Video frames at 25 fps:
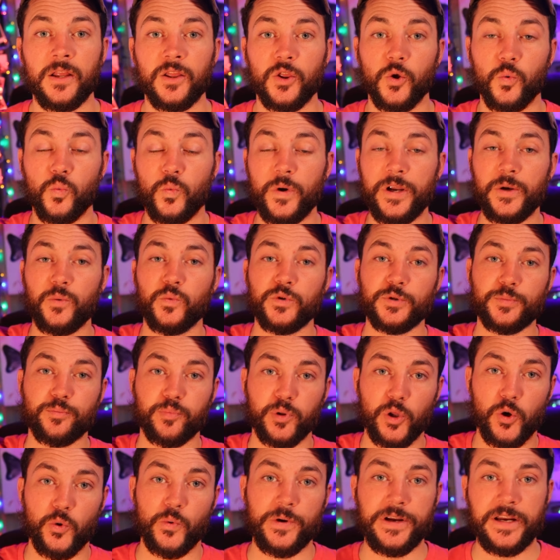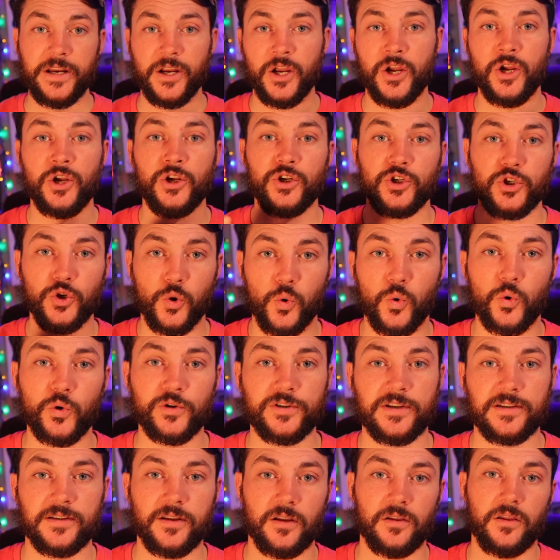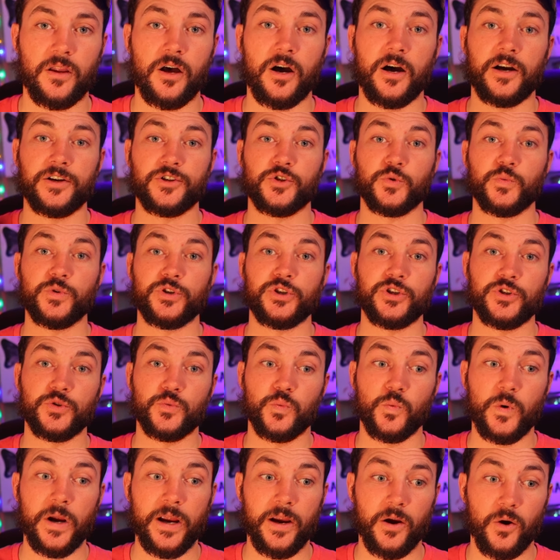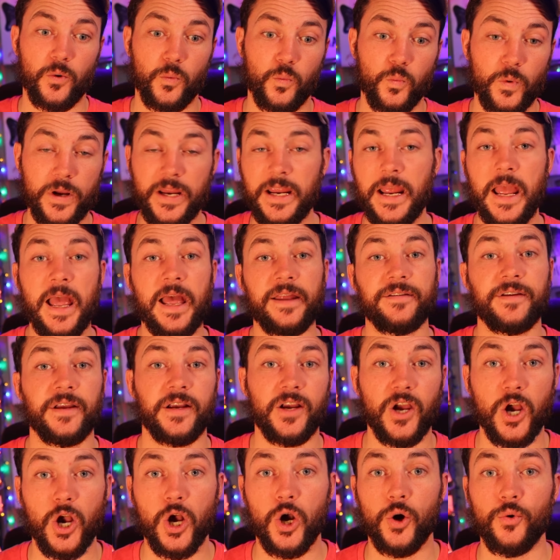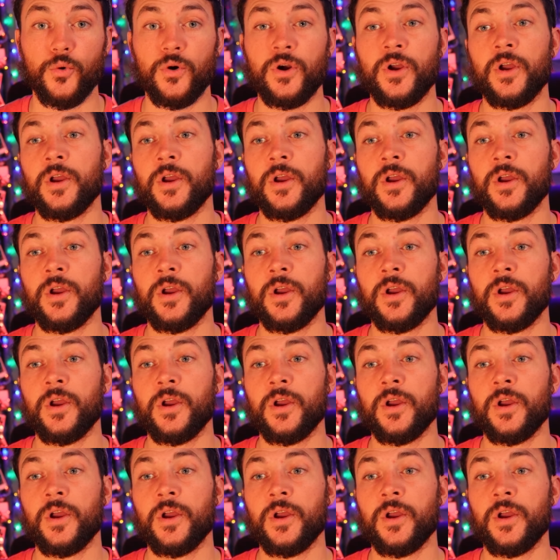The wind was blowing towards the launch, which is where we had to go.